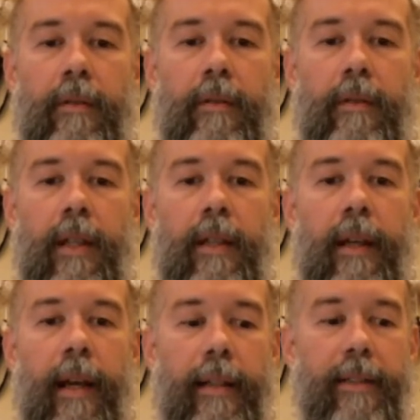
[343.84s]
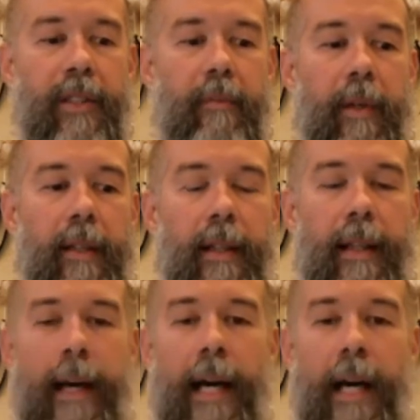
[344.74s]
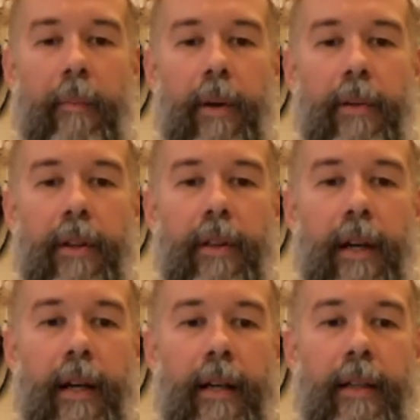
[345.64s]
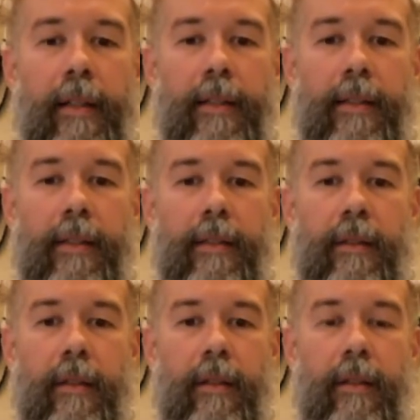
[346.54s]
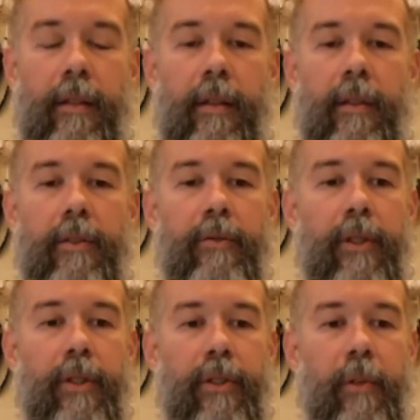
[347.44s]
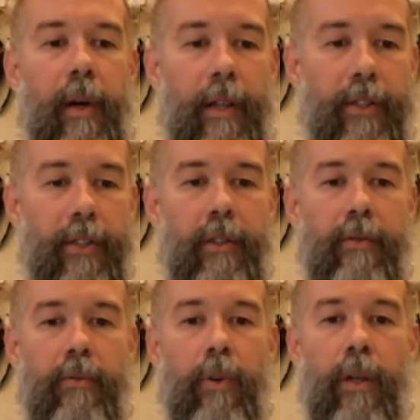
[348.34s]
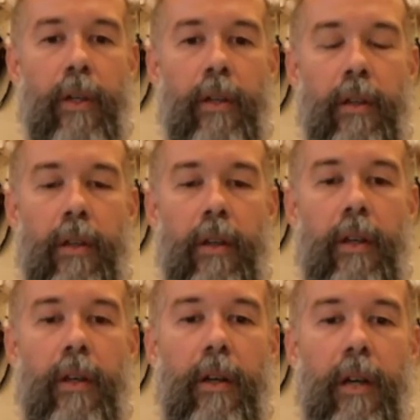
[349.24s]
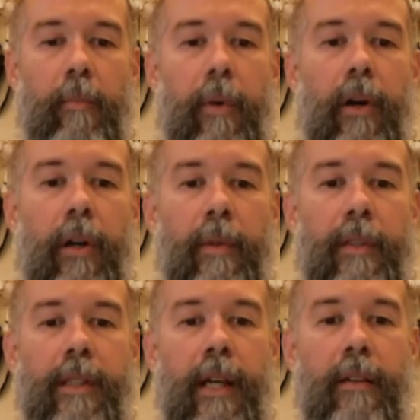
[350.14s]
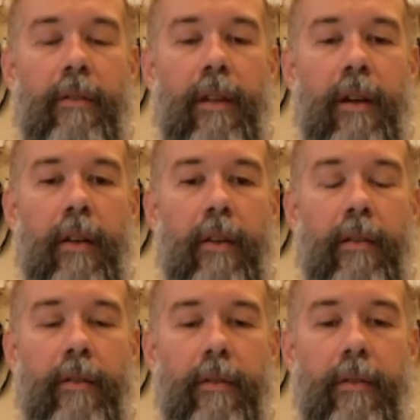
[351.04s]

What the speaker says: And the hands can be in the lap, on the thighs, in a traditional posture of one palm inside of the other.